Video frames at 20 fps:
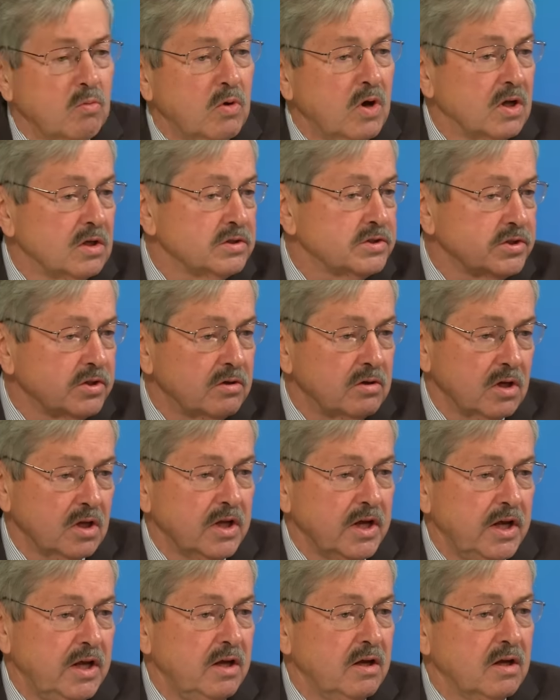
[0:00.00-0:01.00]
Well,
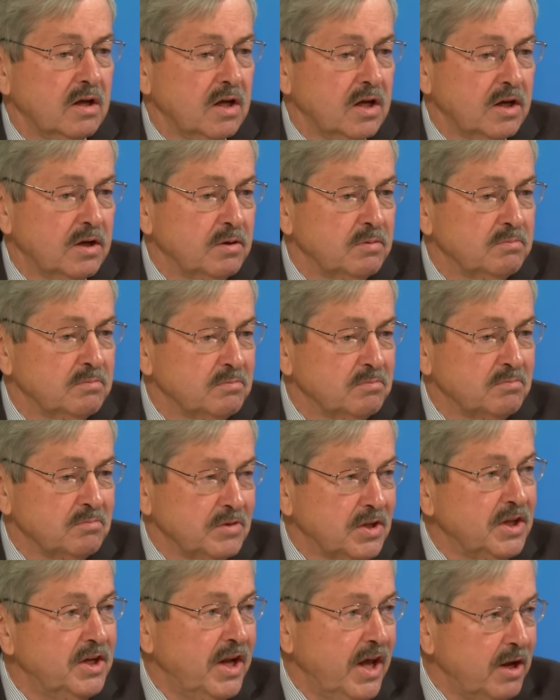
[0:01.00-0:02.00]
certainly uh,
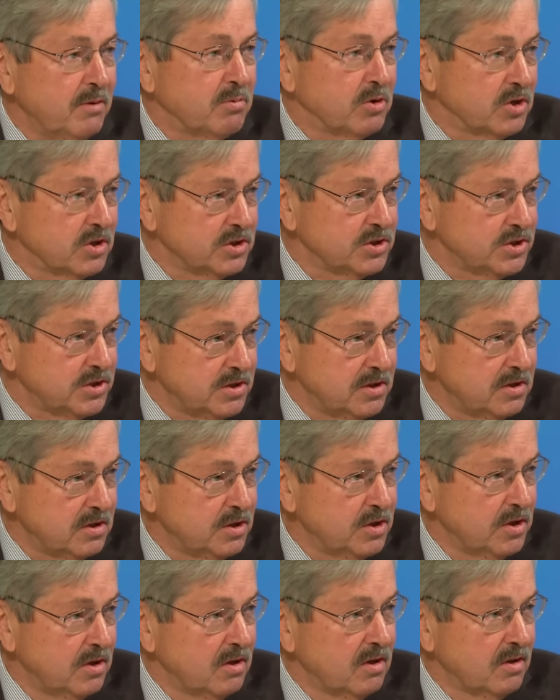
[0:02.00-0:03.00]
the neighbors
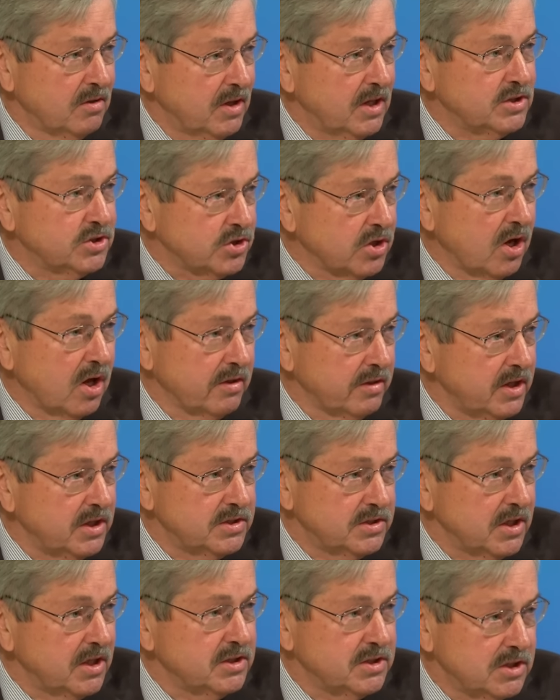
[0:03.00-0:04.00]
that saw
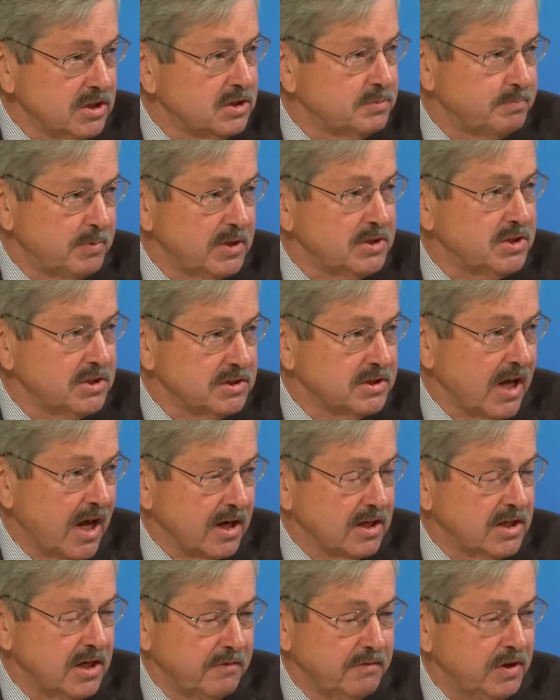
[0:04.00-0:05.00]
these suspicious
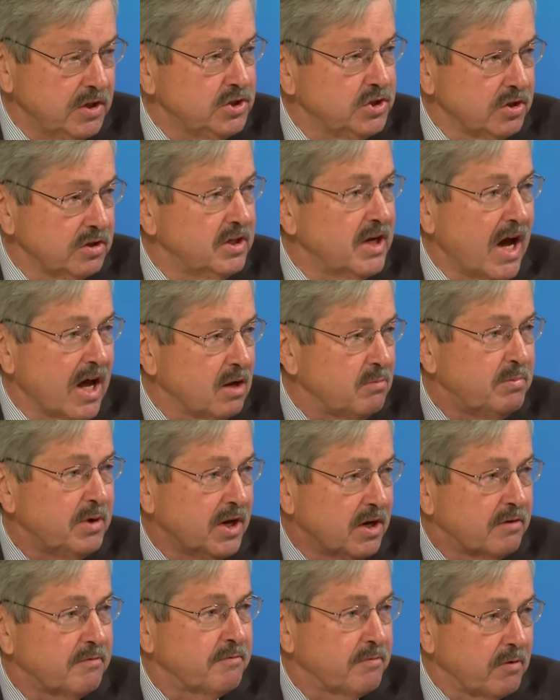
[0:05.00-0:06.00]
activities should not have
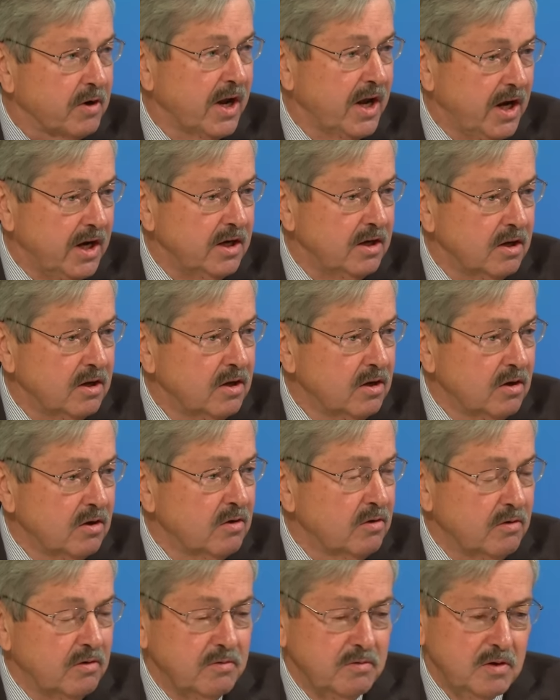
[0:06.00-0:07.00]
been afraid
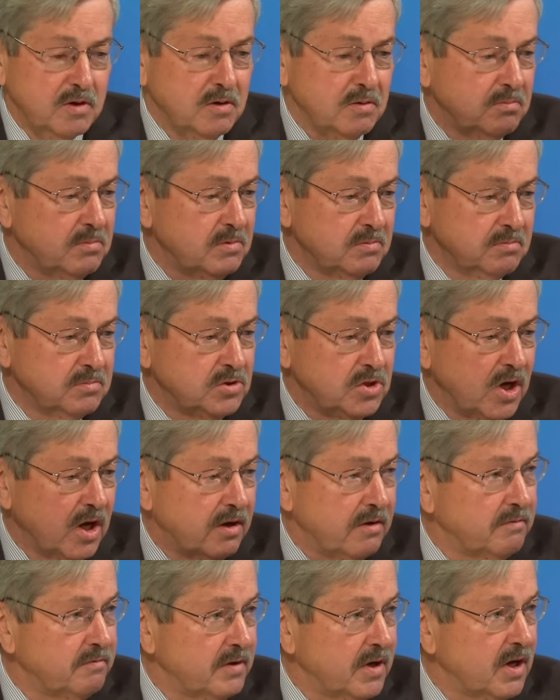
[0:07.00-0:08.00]
uh,
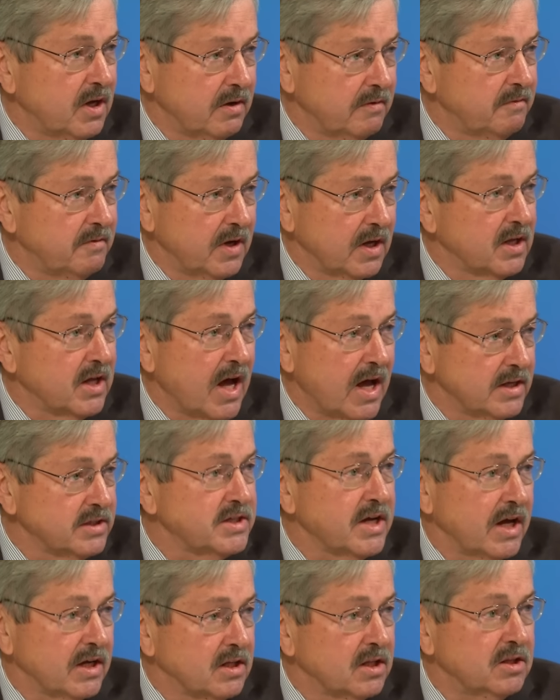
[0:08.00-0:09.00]
of, of uh,
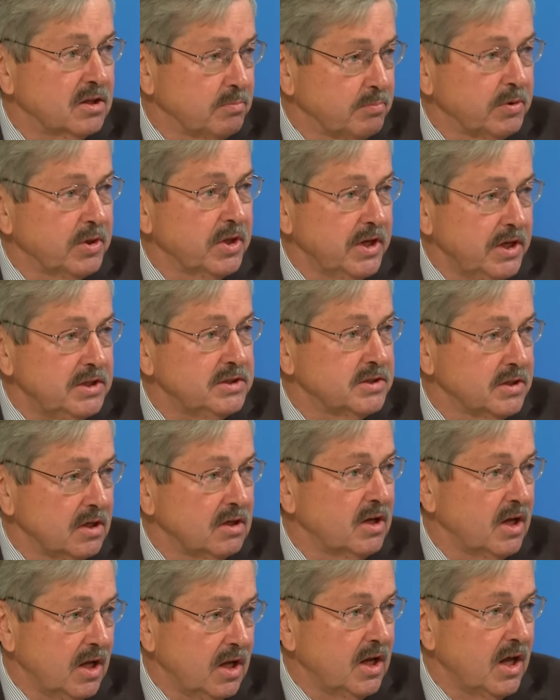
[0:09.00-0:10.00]
contacting the police
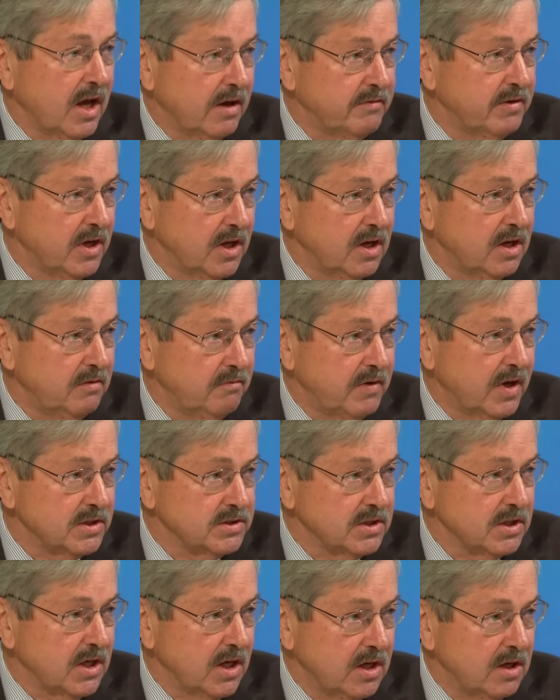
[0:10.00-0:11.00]
and, and having it
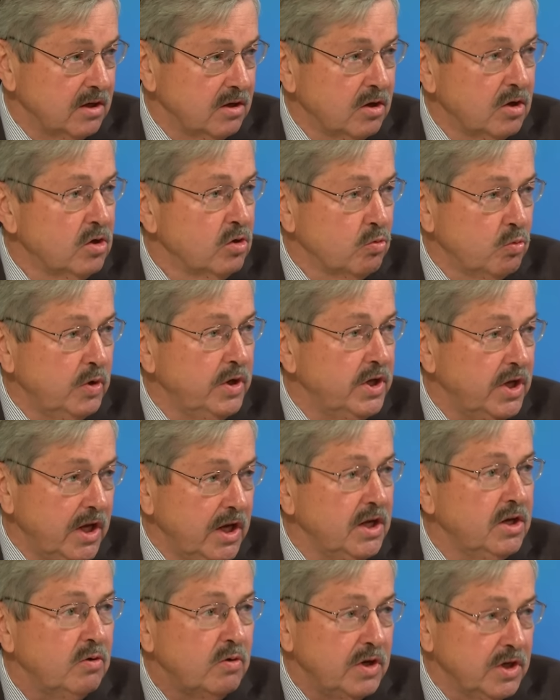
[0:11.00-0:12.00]
investigated. We
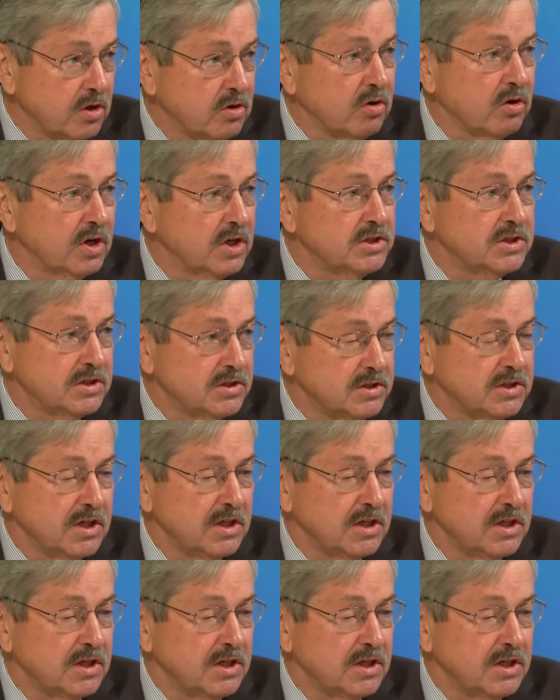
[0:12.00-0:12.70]
need to encourage the